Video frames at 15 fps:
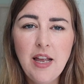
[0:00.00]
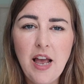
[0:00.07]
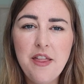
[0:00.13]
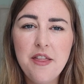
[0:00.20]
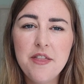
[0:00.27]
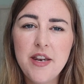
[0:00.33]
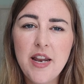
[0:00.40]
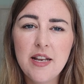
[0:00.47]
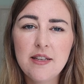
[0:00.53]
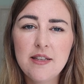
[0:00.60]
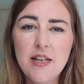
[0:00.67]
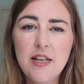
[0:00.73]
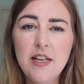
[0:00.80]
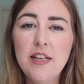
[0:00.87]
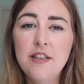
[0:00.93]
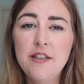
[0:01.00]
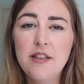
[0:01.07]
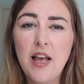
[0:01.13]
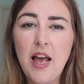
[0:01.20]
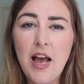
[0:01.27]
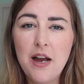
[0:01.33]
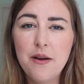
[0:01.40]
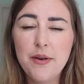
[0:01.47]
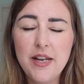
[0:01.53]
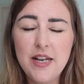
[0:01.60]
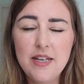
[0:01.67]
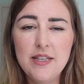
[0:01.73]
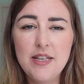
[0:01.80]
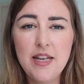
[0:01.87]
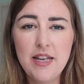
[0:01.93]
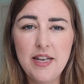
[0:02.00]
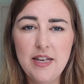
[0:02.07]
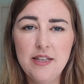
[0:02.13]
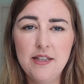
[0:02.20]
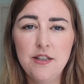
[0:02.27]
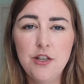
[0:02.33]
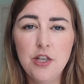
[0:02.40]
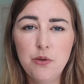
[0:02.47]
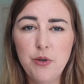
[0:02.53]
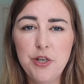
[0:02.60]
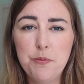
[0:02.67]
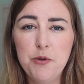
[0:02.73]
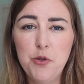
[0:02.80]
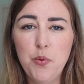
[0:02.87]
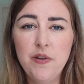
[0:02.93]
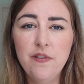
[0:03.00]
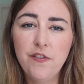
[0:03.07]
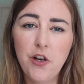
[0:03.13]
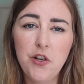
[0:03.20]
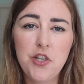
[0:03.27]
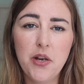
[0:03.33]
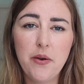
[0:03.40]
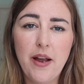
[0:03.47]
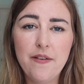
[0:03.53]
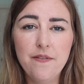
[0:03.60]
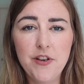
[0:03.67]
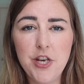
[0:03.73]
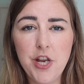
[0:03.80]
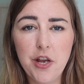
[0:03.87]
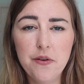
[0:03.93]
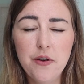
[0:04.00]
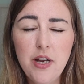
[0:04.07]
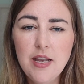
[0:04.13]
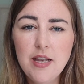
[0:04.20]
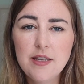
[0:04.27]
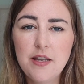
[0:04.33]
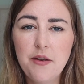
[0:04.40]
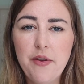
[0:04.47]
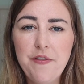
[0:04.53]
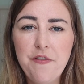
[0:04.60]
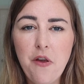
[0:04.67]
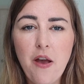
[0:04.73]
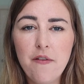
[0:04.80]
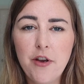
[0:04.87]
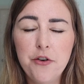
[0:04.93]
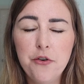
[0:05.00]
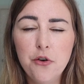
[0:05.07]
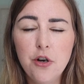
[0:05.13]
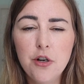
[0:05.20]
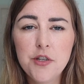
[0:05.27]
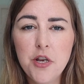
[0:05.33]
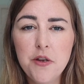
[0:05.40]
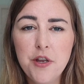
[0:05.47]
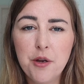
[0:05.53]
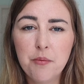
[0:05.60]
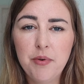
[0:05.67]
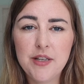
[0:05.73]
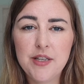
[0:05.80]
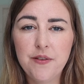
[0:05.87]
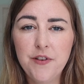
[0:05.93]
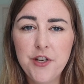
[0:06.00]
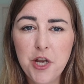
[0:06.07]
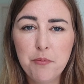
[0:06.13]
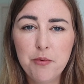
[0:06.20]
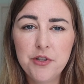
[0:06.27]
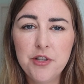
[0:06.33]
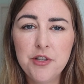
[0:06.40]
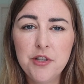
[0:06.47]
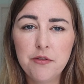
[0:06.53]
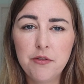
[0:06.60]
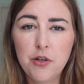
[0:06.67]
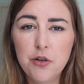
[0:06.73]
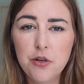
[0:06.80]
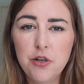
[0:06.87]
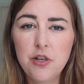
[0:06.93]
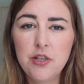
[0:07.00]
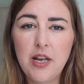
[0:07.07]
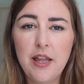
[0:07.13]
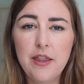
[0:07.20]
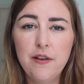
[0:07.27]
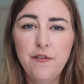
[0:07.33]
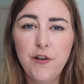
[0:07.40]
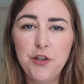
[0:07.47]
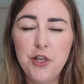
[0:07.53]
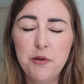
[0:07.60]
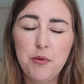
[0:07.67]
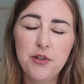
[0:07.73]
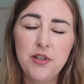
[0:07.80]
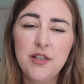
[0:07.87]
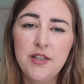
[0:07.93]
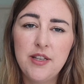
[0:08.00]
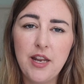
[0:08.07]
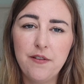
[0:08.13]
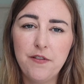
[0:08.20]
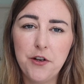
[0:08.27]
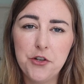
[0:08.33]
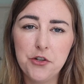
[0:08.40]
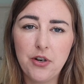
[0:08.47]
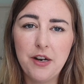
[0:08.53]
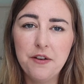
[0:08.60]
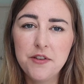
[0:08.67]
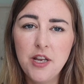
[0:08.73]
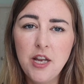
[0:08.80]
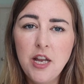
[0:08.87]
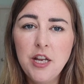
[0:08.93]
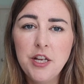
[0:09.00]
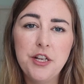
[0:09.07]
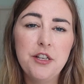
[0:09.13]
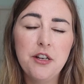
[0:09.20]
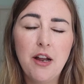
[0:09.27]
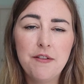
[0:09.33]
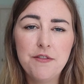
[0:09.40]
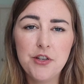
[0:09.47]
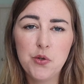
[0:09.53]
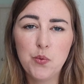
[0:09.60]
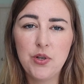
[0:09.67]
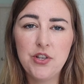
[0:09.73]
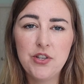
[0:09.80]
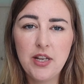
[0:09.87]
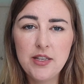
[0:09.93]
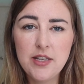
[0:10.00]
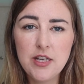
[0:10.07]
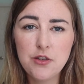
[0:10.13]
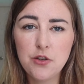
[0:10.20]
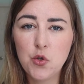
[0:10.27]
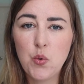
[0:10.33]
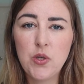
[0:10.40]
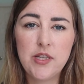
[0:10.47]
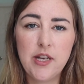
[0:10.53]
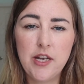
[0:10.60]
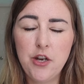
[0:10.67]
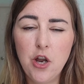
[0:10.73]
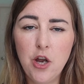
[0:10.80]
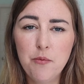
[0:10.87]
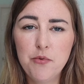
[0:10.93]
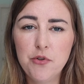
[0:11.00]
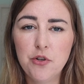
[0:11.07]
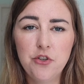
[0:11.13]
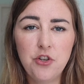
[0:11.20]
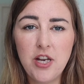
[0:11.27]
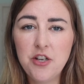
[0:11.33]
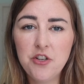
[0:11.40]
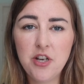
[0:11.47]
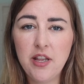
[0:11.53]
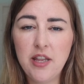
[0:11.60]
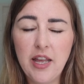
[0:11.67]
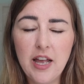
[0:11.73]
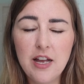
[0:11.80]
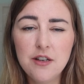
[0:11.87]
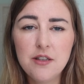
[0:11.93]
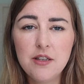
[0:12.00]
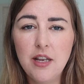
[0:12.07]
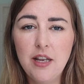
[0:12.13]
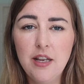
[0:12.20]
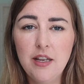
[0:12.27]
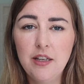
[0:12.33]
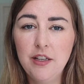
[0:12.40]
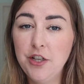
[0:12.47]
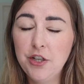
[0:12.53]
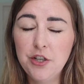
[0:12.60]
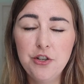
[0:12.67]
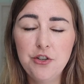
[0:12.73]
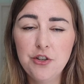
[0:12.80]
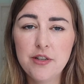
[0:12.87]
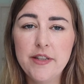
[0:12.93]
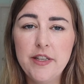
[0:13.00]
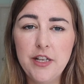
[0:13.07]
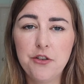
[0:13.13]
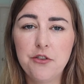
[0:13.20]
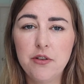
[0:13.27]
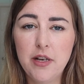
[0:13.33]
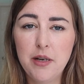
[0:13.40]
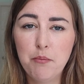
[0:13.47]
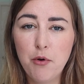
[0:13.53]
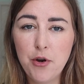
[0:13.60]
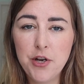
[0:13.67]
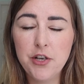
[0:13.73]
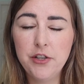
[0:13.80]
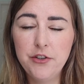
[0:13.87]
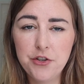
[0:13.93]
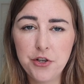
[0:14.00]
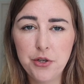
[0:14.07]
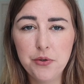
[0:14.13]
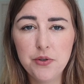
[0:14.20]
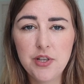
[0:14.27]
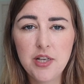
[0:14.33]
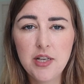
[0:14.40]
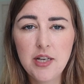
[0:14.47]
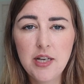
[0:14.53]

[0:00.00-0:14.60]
And then the next thing is how easy it is to switch between photo and video. So if you have it on auto, you can press the video button to record and the photo button to take photographs. You don't have to switch settings or twist any knobs or change anything else. You can just literally point and shoot.